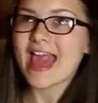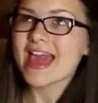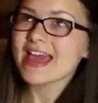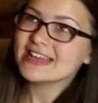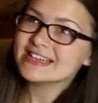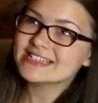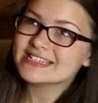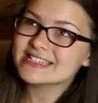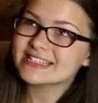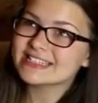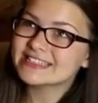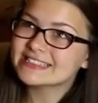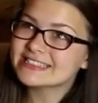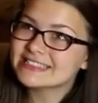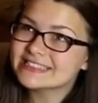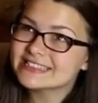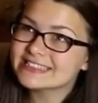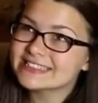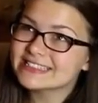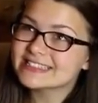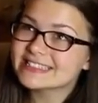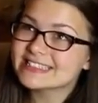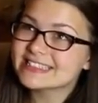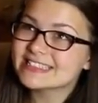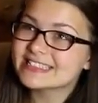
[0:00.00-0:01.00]

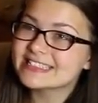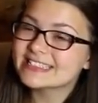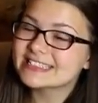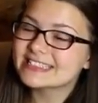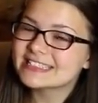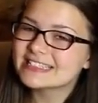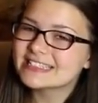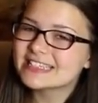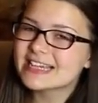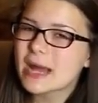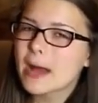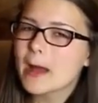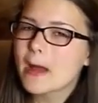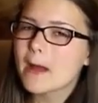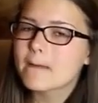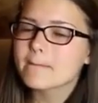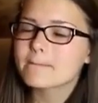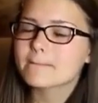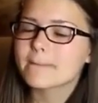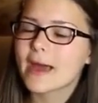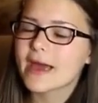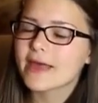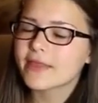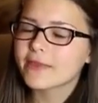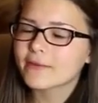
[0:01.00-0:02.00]
Angels.
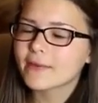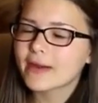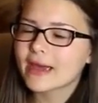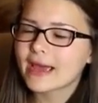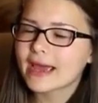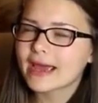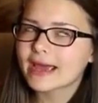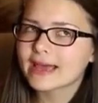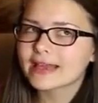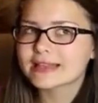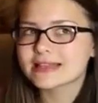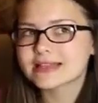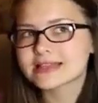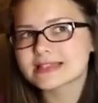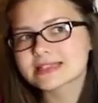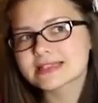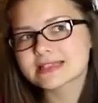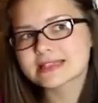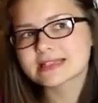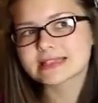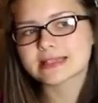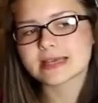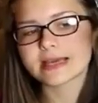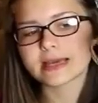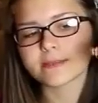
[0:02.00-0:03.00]
By the way,
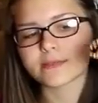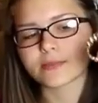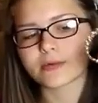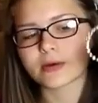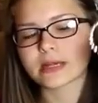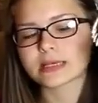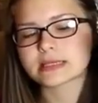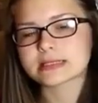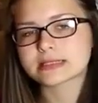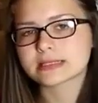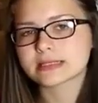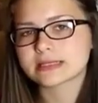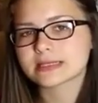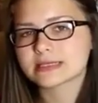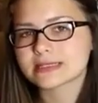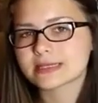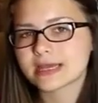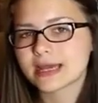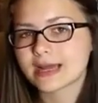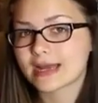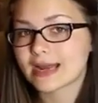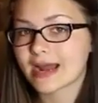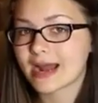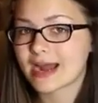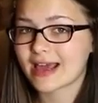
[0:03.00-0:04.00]
this is a
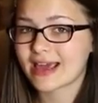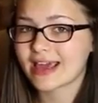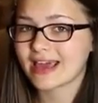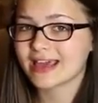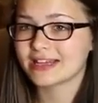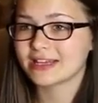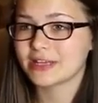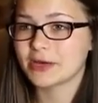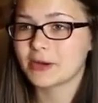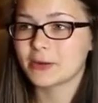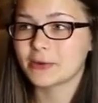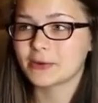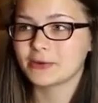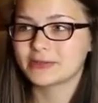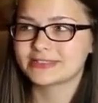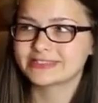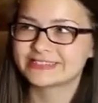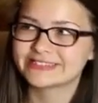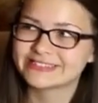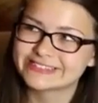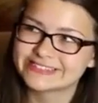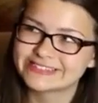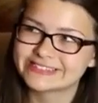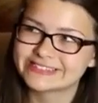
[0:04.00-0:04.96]
bracelet and not a halo.